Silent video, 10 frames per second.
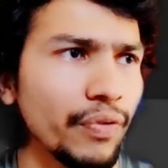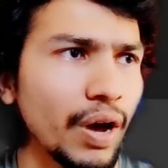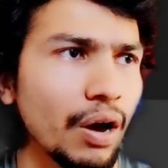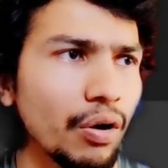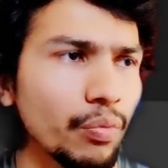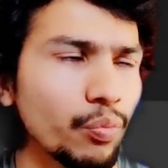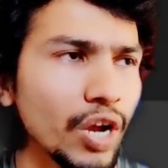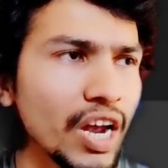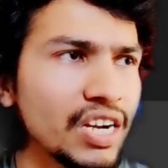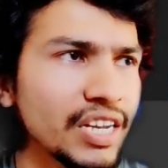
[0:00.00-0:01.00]
our
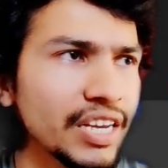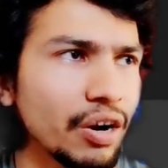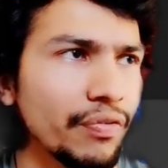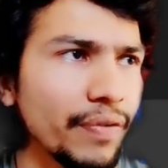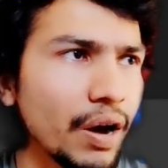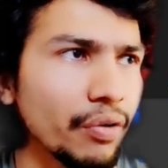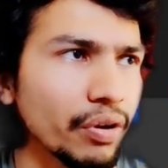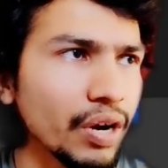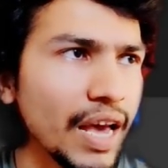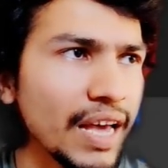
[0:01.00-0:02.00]
modality of our
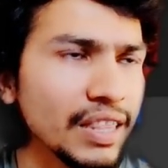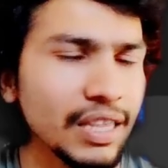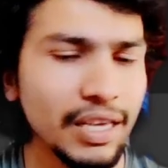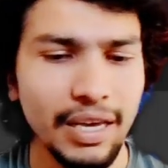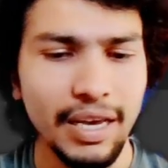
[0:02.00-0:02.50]
class.